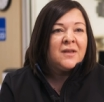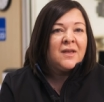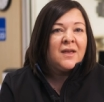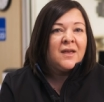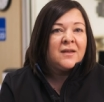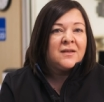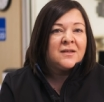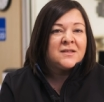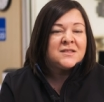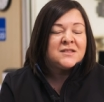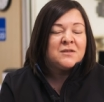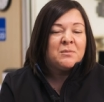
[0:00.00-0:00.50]

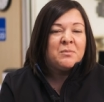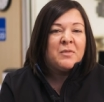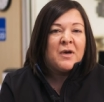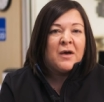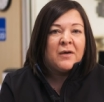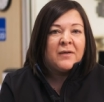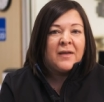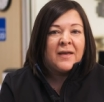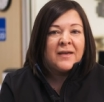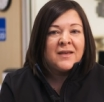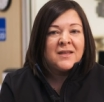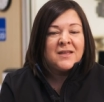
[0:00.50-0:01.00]
and it's
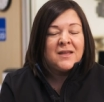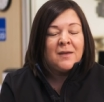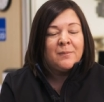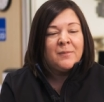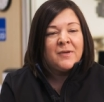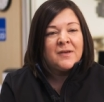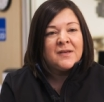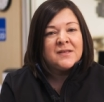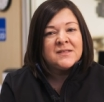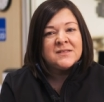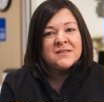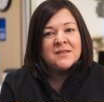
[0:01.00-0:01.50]
about
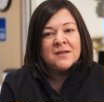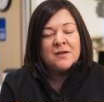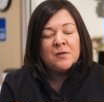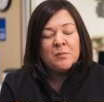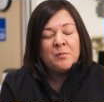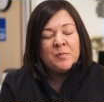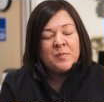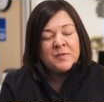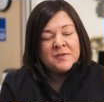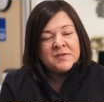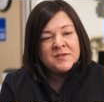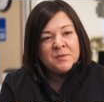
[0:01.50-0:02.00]
academics, and
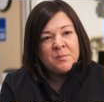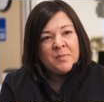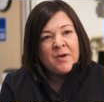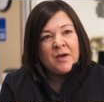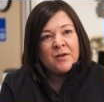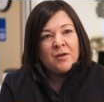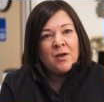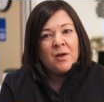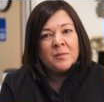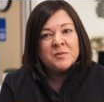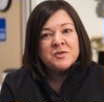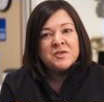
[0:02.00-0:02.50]
it's about
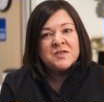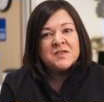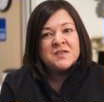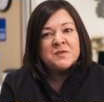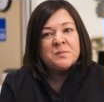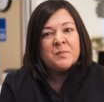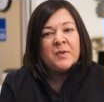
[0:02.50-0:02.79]
options.